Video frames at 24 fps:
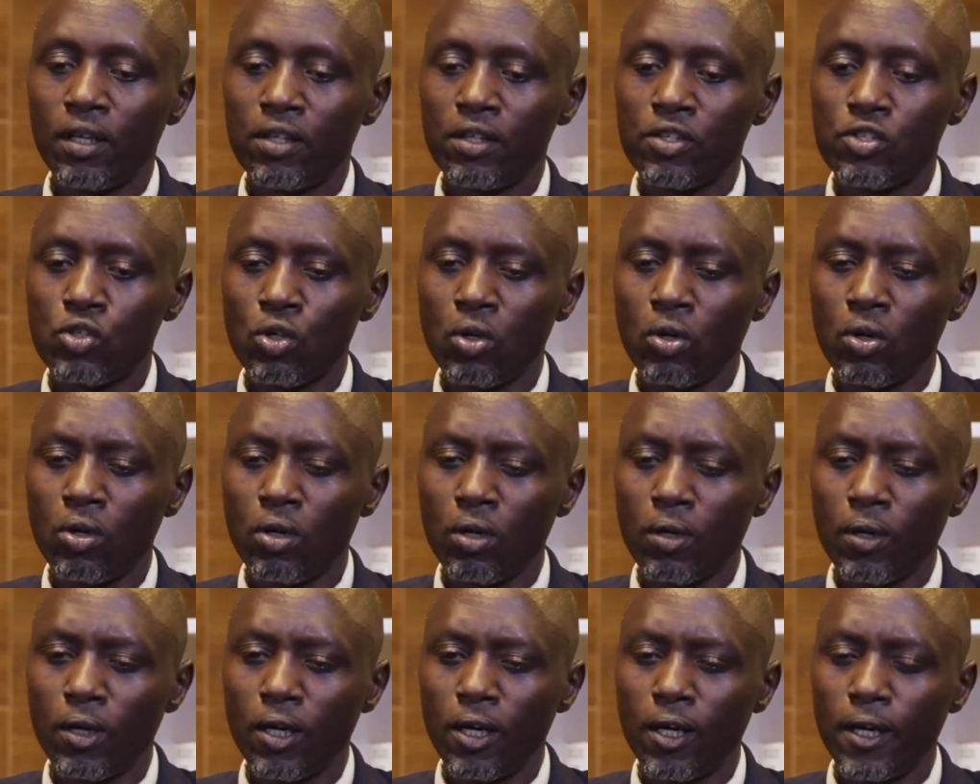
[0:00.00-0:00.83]

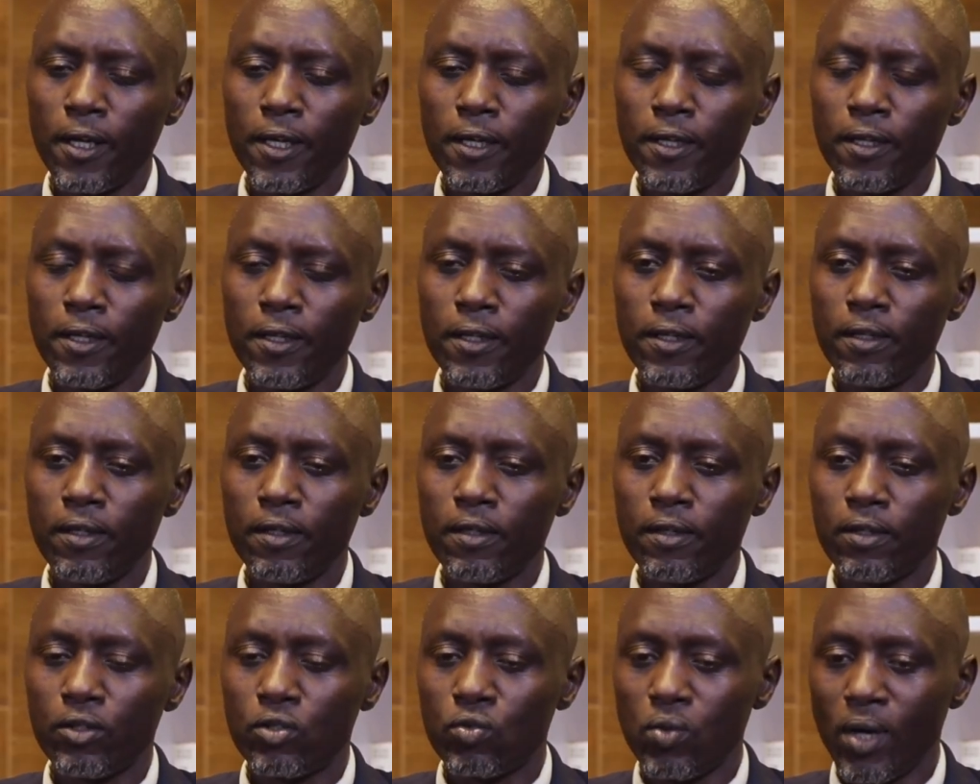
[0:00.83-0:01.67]
So
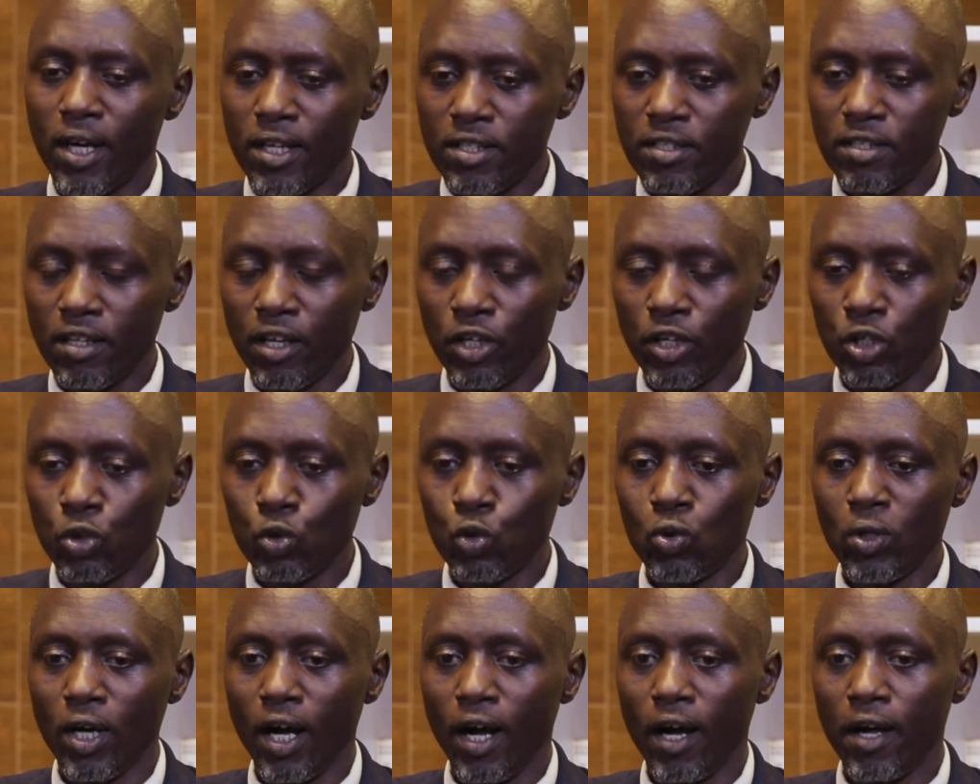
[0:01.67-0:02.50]
I
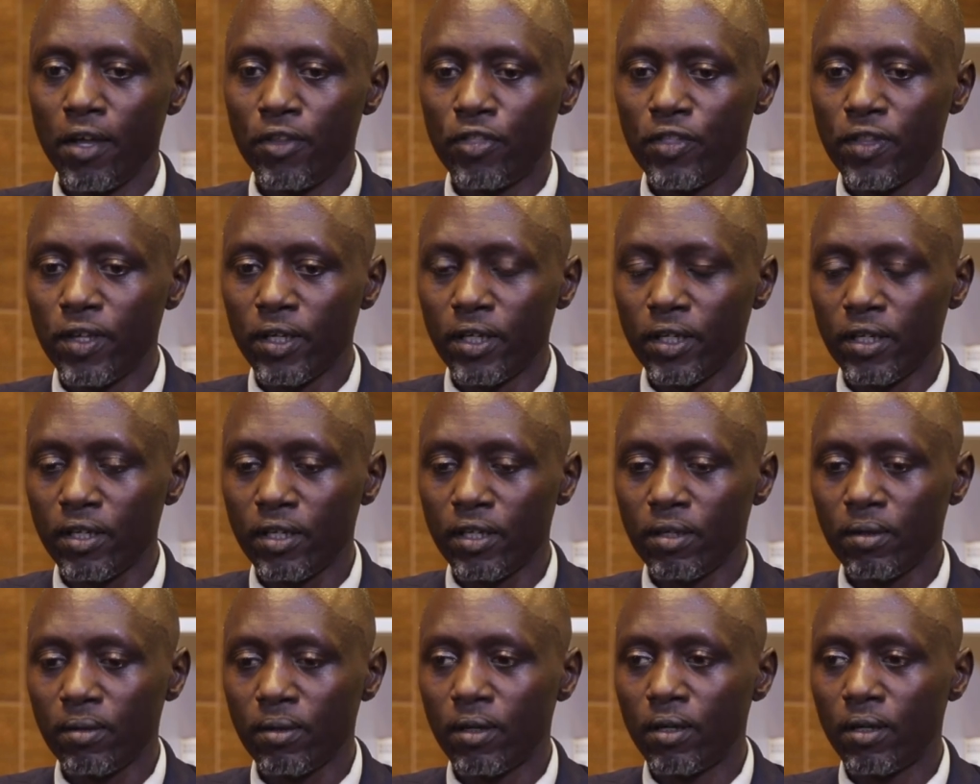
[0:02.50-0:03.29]
think